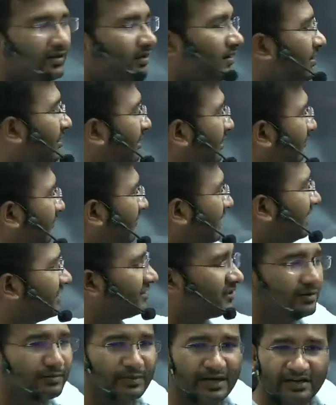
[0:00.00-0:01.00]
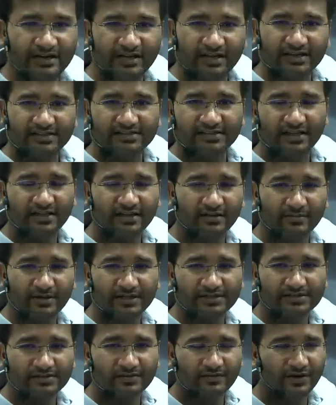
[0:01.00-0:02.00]
If glacier melting is taking
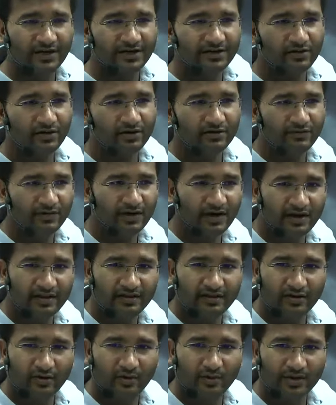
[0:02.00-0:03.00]
place, will it not flood in the lower